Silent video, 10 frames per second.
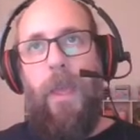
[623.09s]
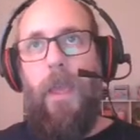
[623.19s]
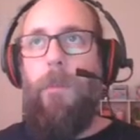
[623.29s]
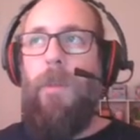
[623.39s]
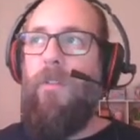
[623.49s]

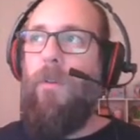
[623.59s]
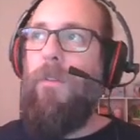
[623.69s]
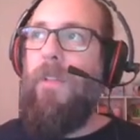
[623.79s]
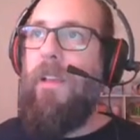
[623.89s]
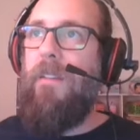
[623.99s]
It'd be sort of
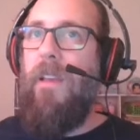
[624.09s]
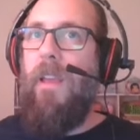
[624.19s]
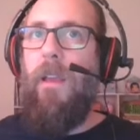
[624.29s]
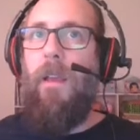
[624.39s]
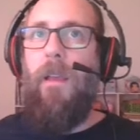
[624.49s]
like
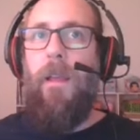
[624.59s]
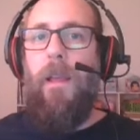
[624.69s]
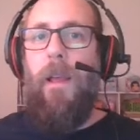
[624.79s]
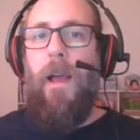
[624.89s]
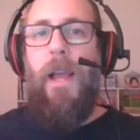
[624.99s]
saying,
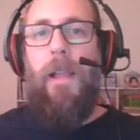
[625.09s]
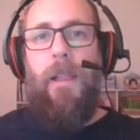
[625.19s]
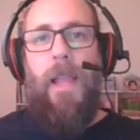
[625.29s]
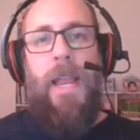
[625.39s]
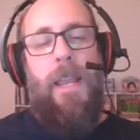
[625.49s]
I laid